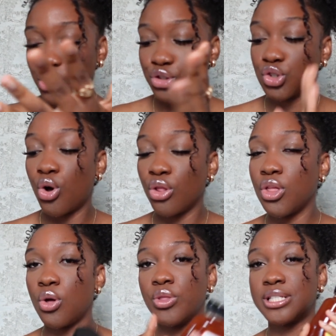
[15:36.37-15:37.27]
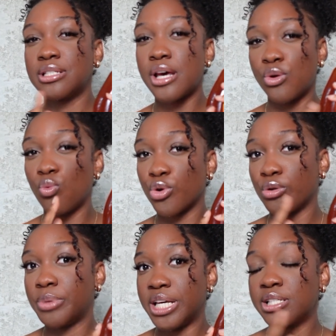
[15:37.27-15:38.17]
So although this is not a
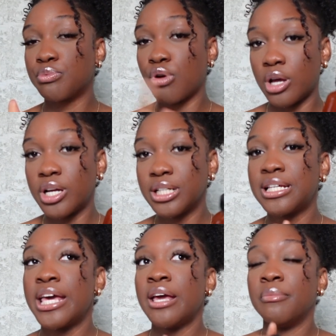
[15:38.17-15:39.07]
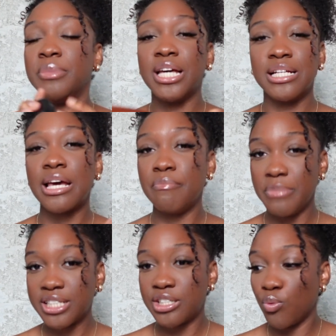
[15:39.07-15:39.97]
water-based product, because I
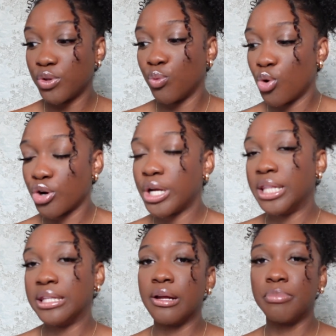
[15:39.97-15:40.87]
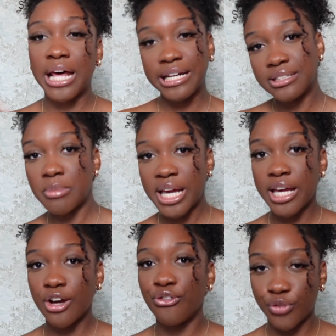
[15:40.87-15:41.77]
mixed it with water and then applied it to my
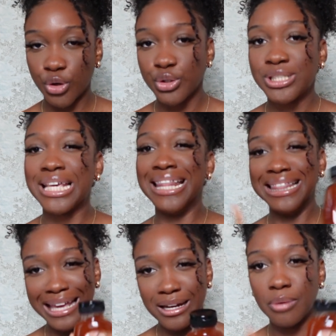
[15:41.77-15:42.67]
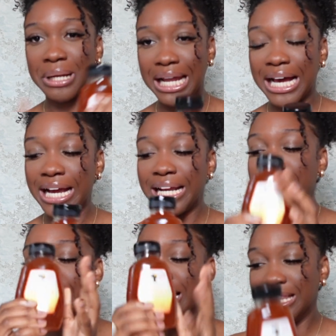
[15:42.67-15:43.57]
hair first and then applied
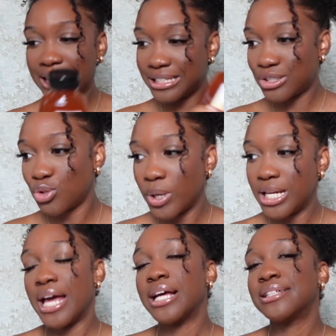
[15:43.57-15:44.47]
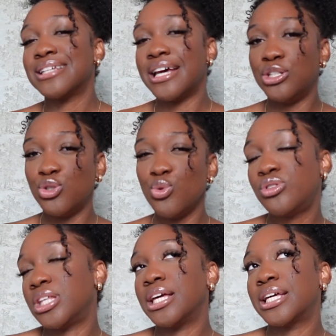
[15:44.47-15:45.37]
this to it next, I do
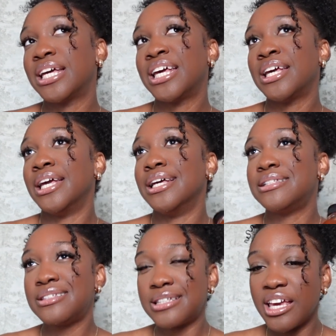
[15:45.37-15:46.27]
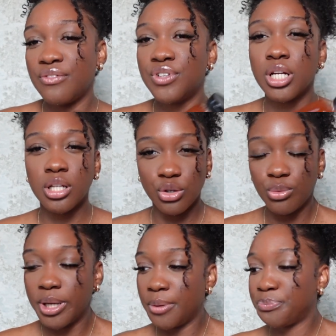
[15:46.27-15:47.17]
think it saved it a little
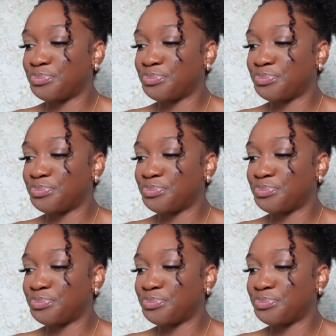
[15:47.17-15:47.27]
bit.